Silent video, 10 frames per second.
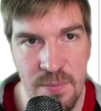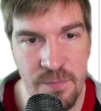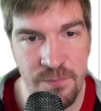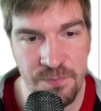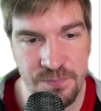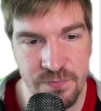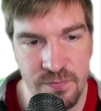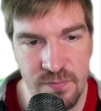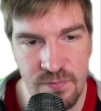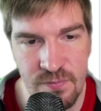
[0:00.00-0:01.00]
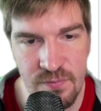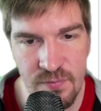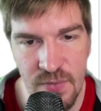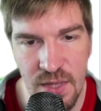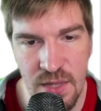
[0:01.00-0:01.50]
I mean,
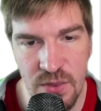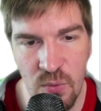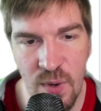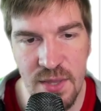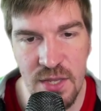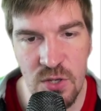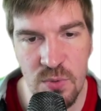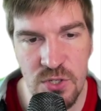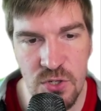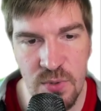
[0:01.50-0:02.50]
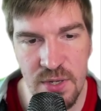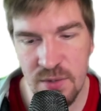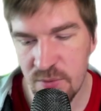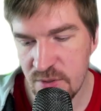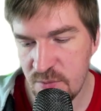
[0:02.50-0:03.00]
the way that you would do
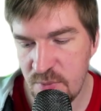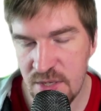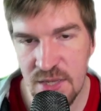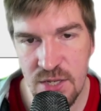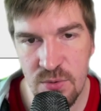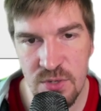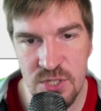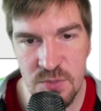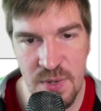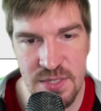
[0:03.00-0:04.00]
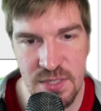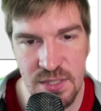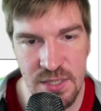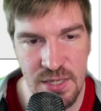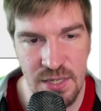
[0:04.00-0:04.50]
it would be that you would just
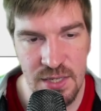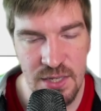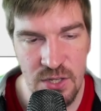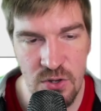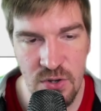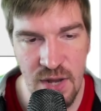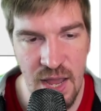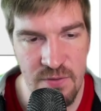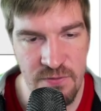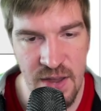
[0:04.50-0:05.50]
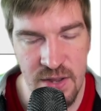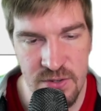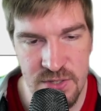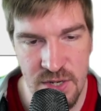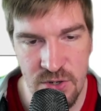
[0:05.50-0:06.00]
basically, you could have
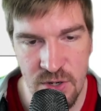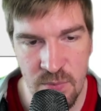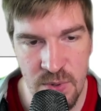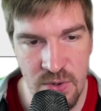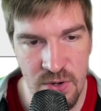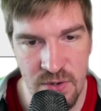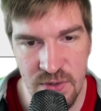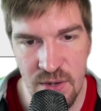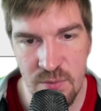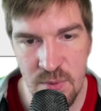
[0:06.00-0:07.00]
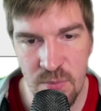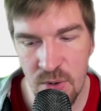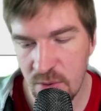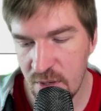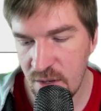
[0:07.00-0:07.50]
files on your computer that would be
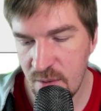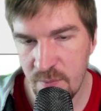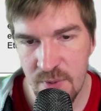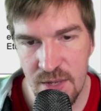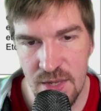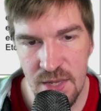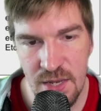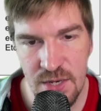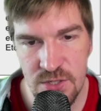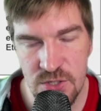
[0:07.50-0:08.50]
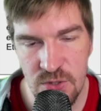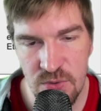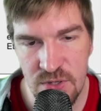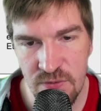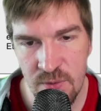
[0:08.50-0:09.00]
broken up
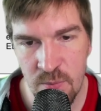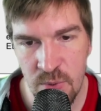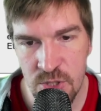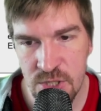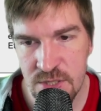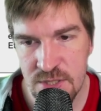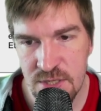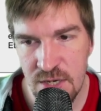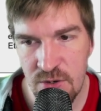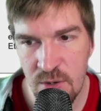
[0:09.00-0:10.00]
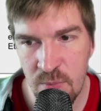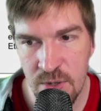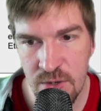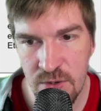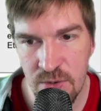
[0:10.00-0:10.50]
into different pushes, and you
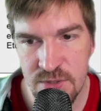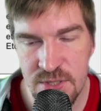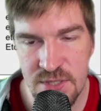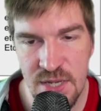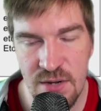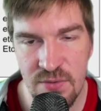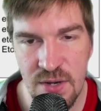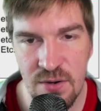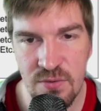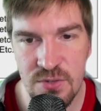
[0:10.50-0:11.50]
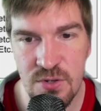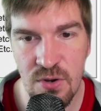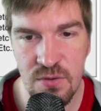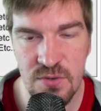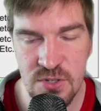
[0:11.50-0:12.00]
could put your notes inside of there of
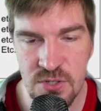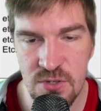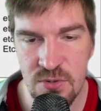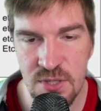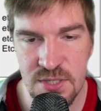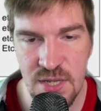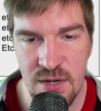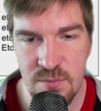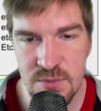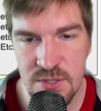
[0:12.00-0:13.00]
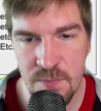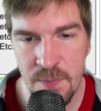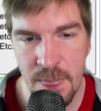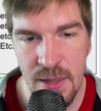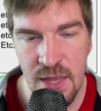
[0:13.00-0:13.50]
all of your to-do list items.